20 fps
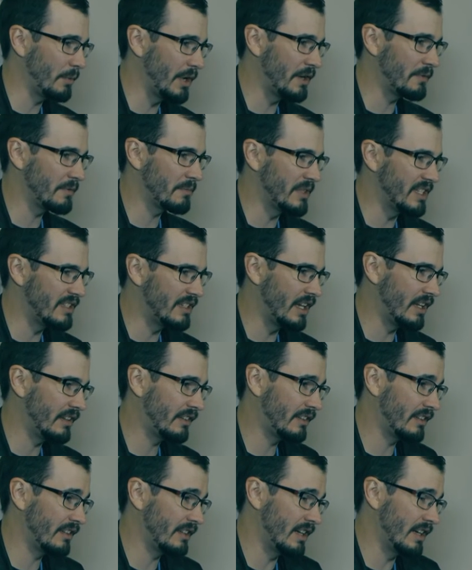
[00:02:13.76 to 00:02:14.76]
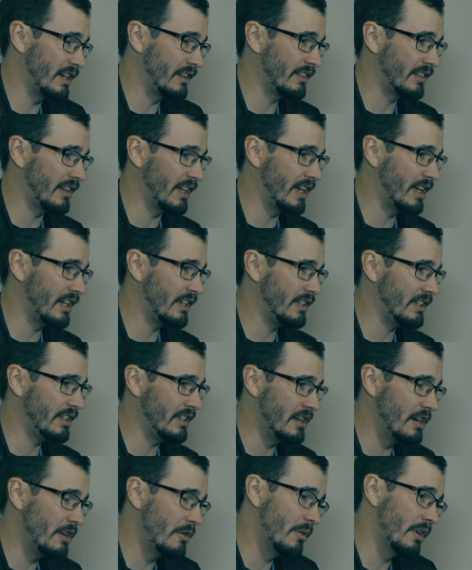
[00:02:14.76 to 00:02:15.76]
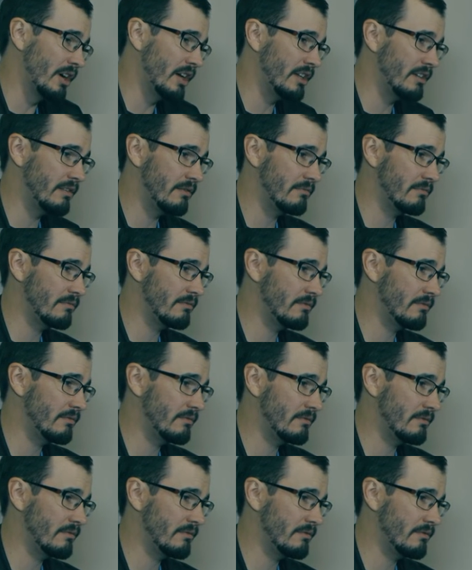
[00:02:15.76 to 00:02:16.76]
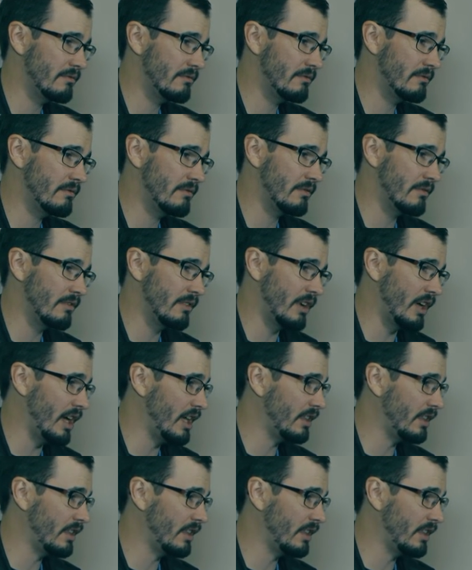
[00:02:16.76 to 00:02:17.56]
away from the desk, and I was like, you know what? I